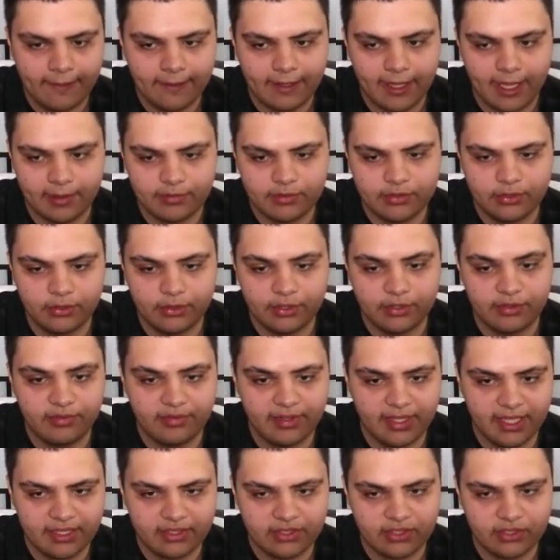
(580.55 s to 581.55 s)
Absolute
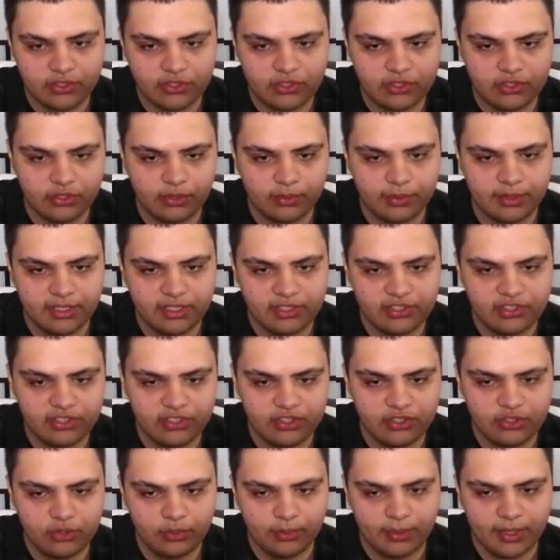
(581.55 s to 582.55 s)
advantage. So in this
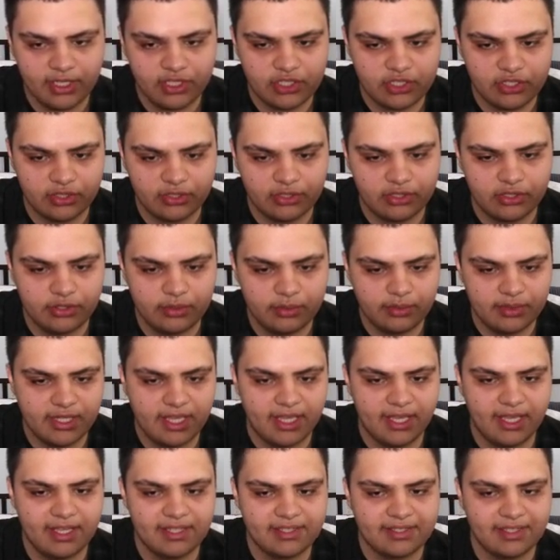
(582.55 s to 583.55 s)
situation, the
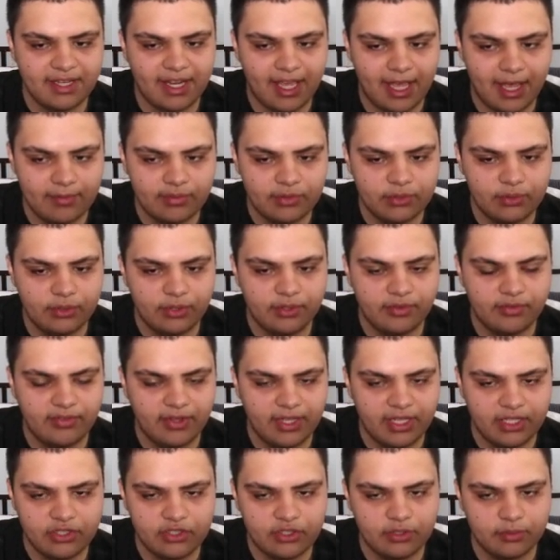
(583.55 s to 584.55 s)
UK has an absolute
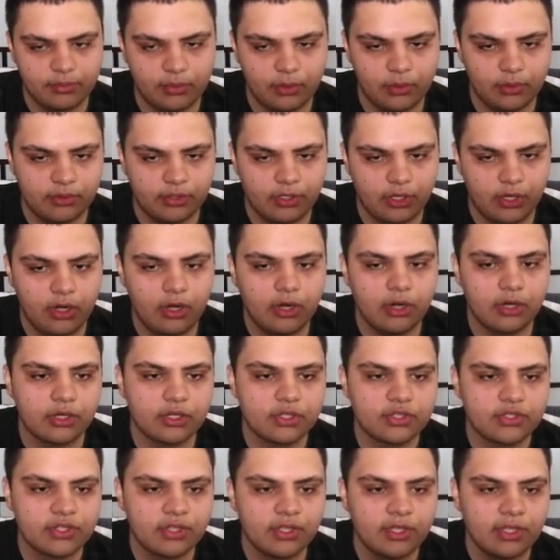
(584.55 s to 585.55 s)
advantage in both
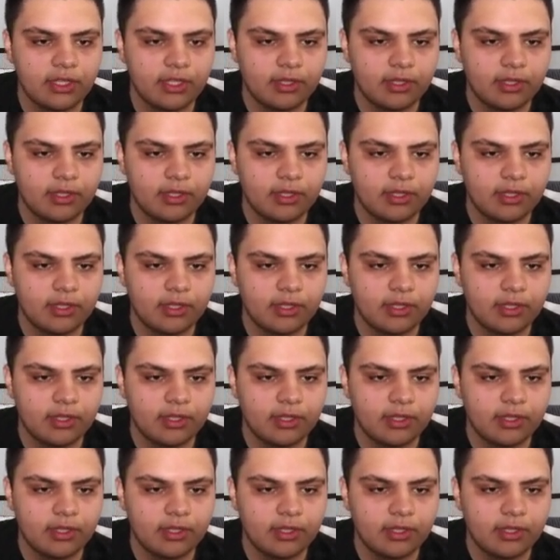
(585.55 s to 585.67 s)
cars,